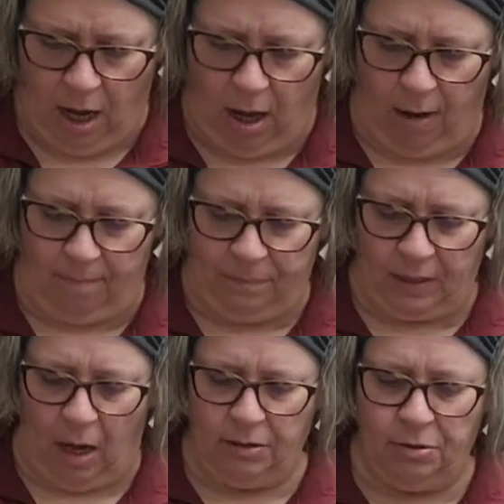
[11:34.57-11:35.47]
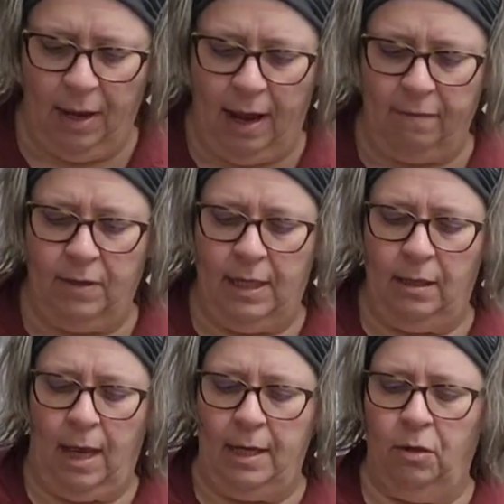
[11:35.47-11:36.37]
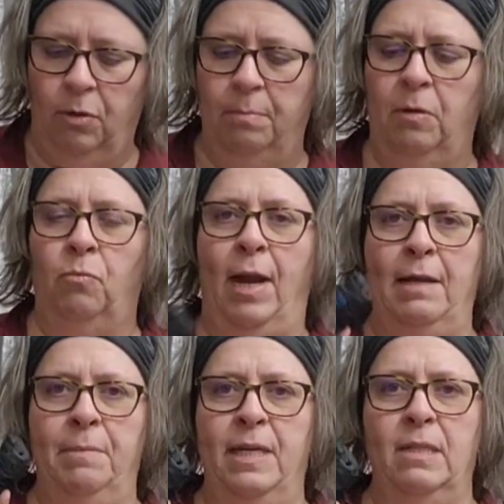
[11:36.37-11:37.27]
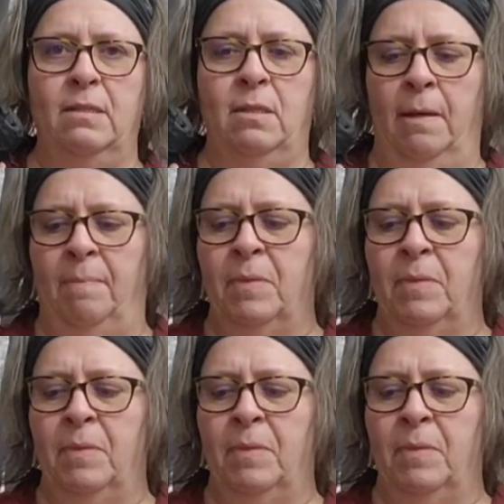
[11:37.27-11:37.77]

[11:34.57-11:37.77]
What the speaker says: I also have the Enlightened Equipment rain mitts